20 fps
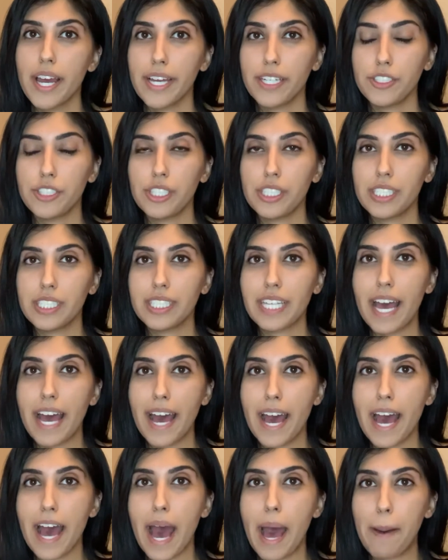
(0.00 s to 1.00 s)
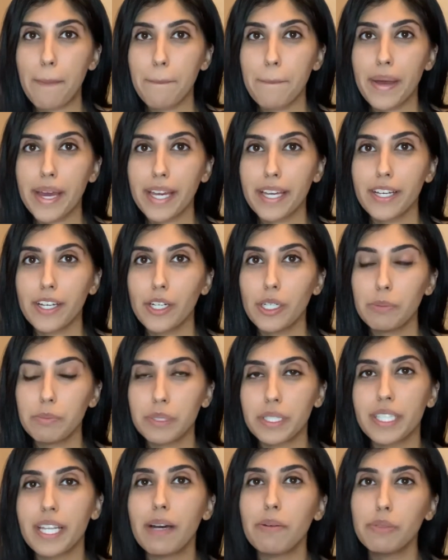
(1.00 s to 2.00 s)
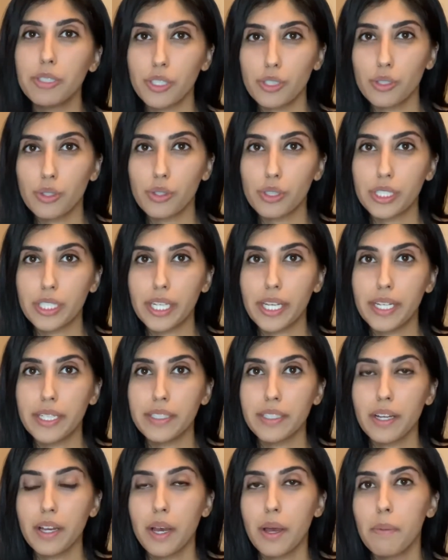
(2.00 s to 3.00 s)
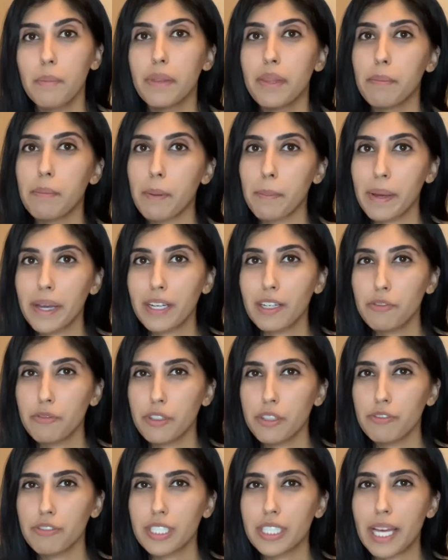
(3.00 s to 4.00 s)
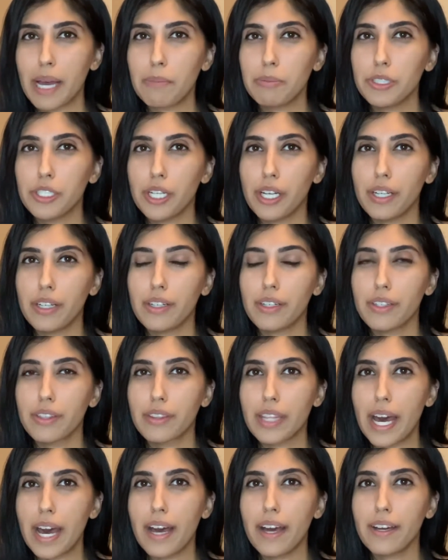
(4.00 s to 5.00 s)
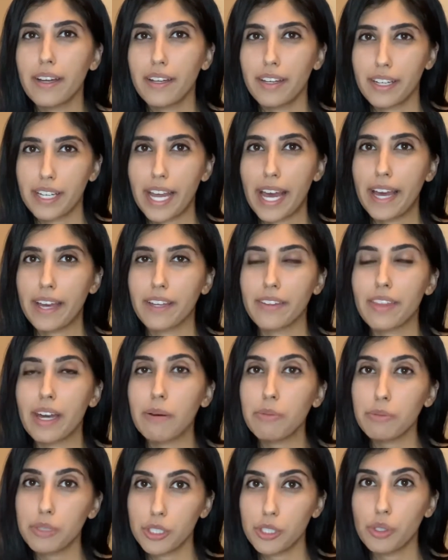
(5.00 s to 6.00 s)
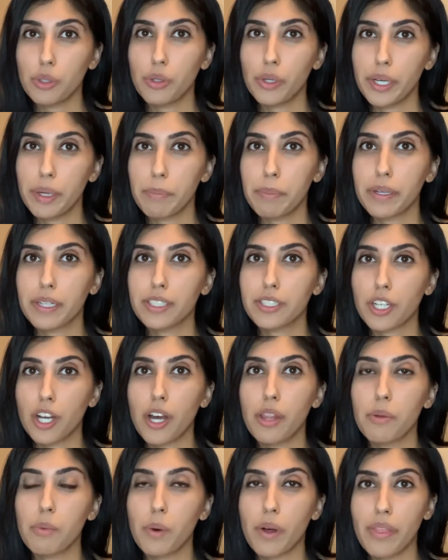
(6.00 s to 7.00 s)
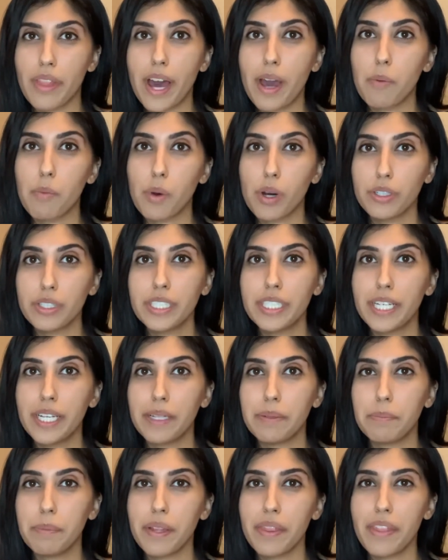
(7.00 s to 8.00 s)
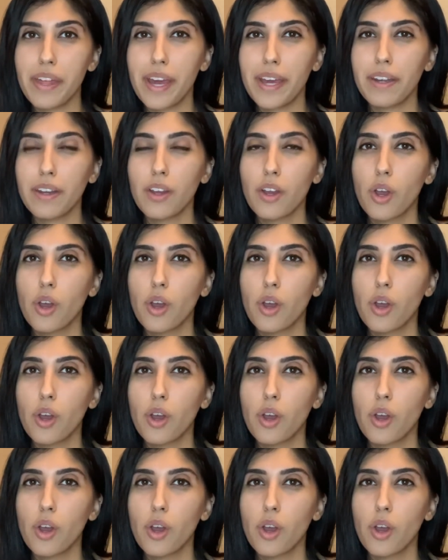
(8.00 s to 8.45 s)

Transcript: and she does hair and makeup, so that was sorted. But then my makeup for the reception, that was sorted because I got the one that I wanted. But then